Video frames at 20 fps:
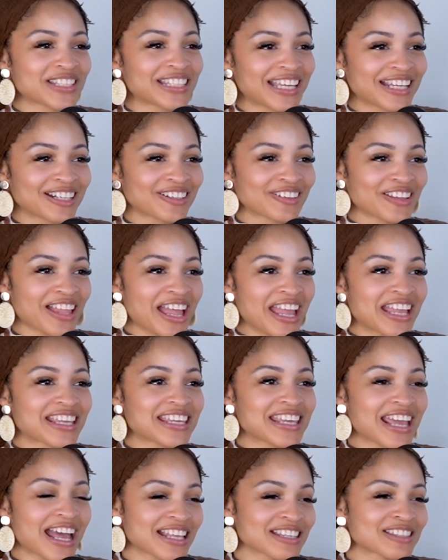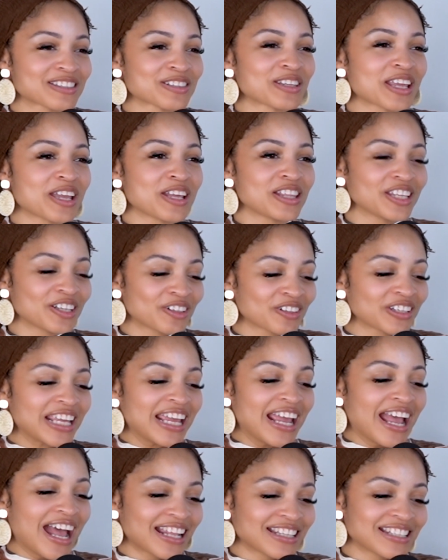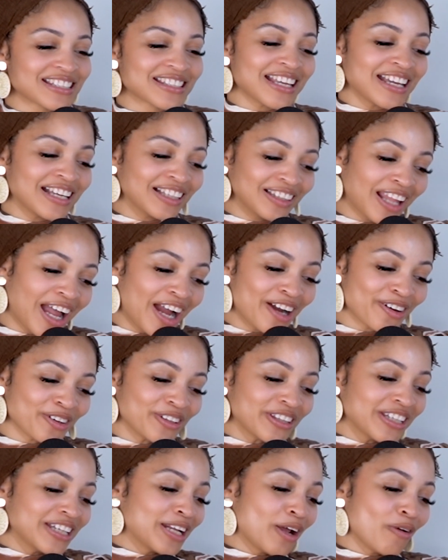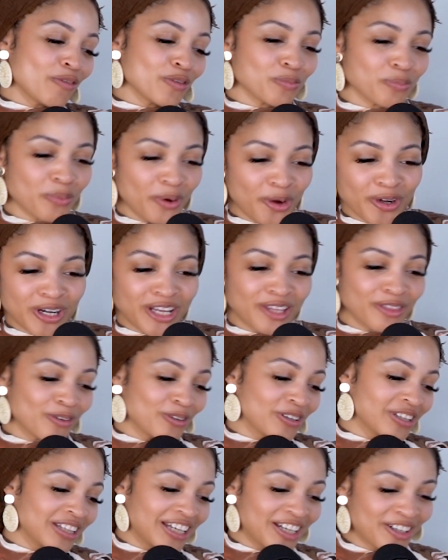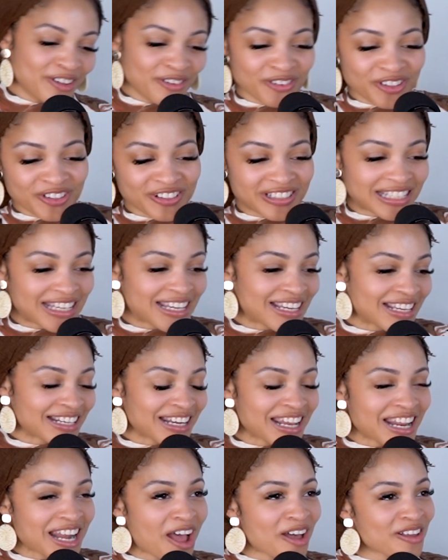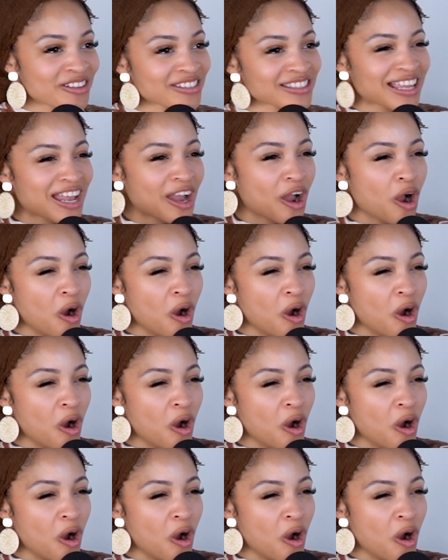later, like, yeah, so they literally had this, like, lighter thing that was burning through a layer of your skin. And I was like,